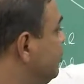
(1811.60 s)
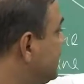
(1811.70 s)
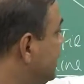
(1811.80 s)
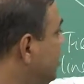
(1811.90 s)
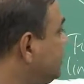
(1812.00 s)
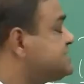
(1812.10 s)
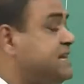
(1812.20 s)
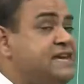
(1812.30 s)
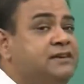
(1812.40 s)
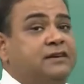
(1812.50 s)
We are not
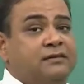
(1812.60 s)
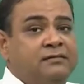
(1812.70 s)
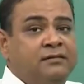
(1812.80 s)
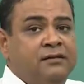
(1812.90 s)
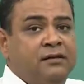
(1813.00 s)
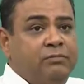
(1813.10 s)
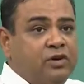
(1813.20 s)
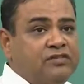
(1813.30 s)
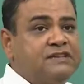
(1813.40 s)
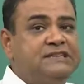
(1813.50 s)
staying here
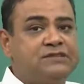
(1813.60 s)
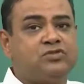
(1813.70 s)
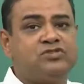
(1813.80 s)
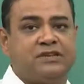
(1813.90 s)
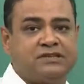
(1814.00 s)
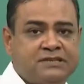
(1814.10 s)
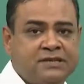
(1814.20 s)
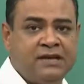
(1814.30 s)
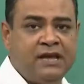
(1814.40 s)
because it dissociates.